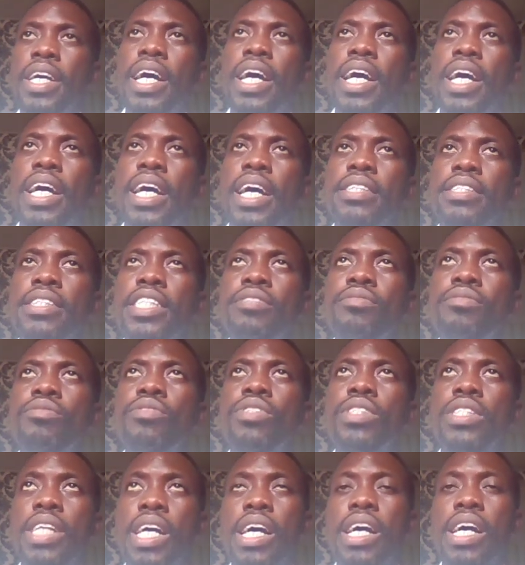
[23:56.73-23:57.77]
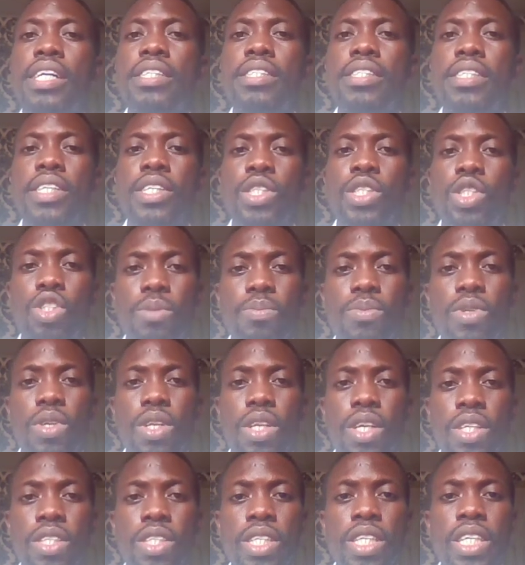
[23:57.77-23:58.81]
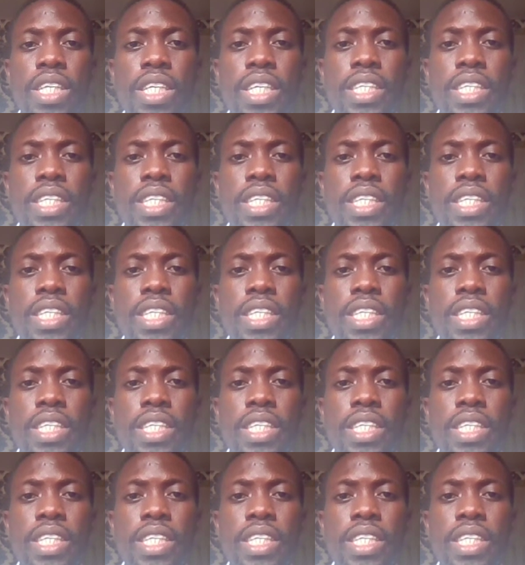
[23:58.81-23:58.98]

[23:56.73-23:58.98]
And even that extreme knowledge